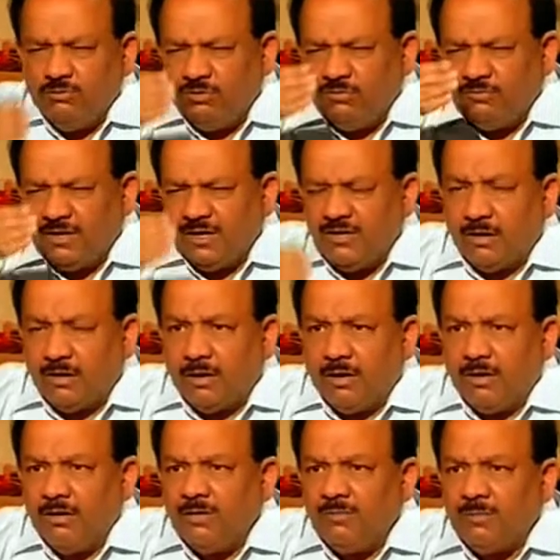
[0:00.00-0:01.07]
you will find
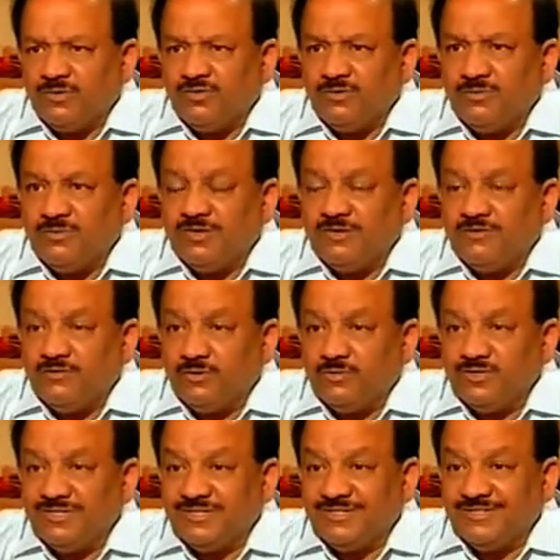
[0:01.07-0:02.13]
all possible
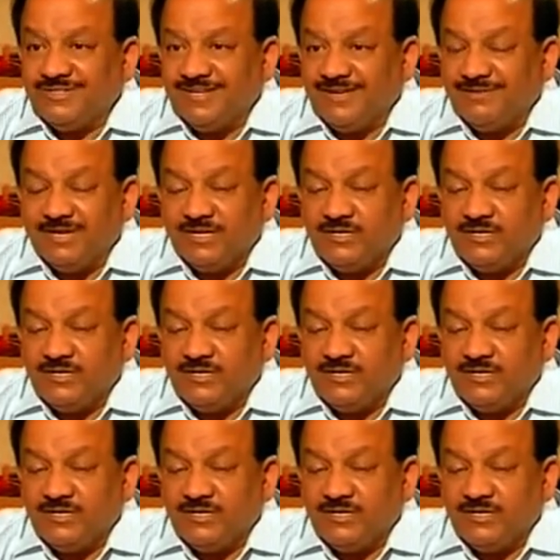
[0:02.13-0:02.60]
informations there.